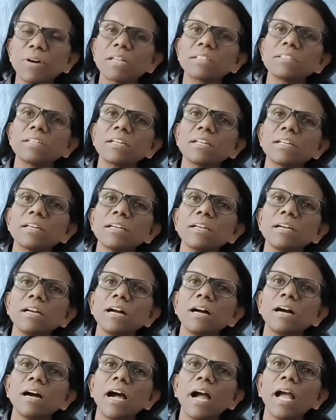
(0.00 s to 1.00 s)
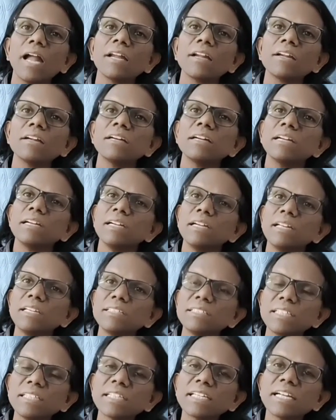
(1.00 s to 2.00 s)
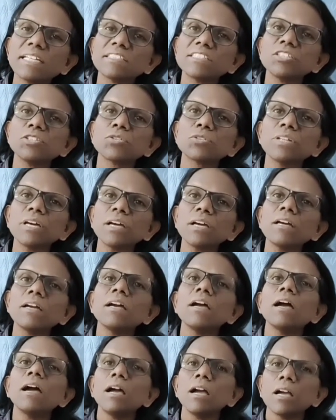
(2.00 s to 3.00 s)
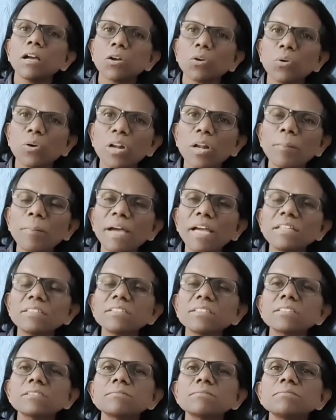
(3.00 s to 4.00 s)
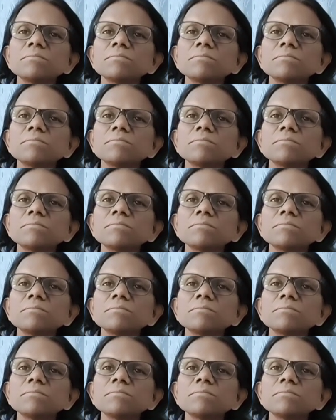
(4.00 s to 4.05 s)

further and disintegrates into the chloramines,